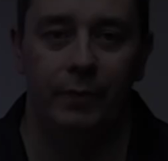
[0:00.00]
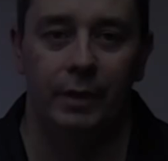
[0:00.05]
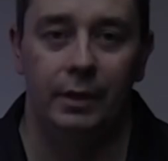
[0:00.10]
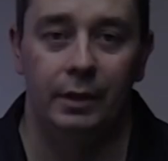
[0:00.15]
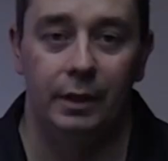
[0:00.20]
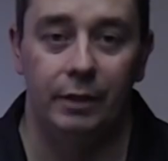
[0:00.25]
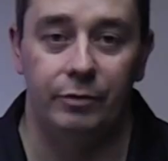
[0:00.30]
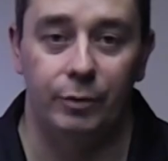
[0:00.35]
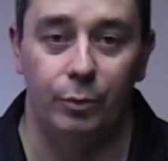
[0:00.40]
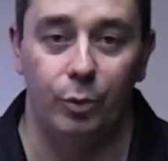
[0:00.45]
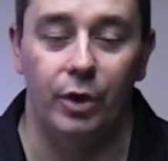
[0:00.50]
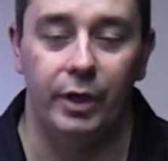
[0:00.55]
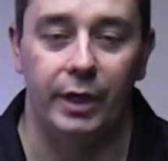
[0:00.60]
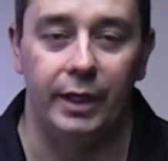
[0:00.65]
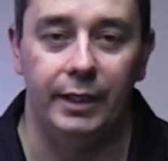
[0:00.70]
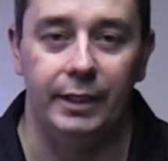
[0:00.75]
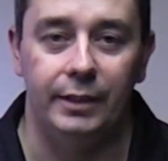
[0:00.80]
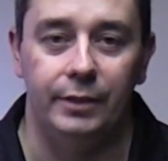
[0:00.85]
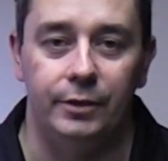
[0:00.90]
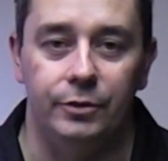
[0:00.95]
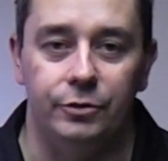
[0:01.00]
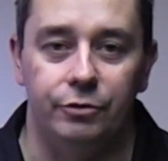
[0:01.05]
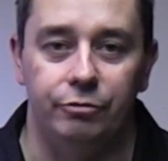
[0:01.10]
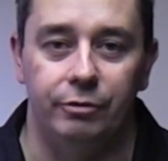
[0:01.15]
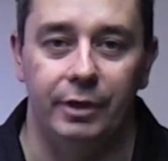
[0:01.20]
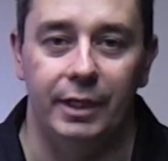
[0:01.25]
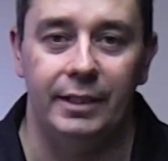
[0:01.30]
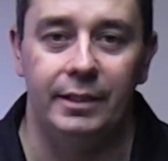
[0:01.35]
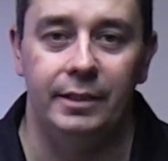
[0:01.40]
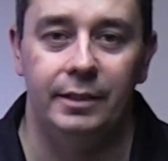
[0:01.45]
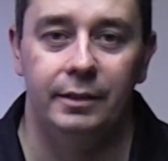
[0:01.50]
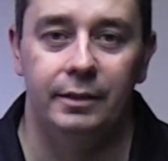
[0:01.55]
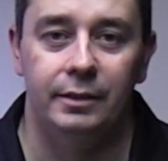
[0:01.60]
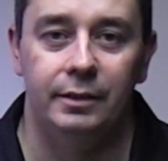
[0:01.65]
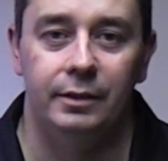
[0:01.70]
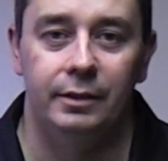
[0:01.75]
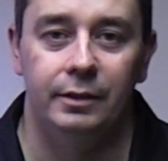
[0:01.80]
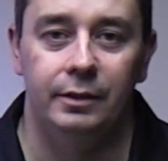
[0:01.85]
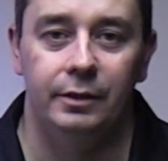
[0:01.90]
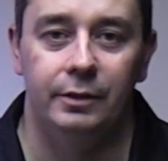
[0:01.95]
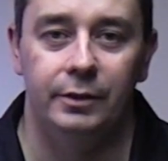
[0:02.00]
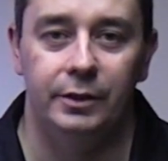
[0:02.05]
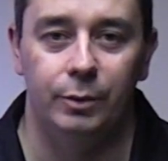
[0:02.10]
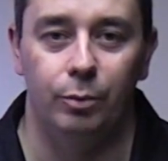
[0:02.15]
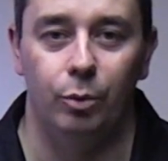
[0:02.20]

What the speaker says: If you work in industry, you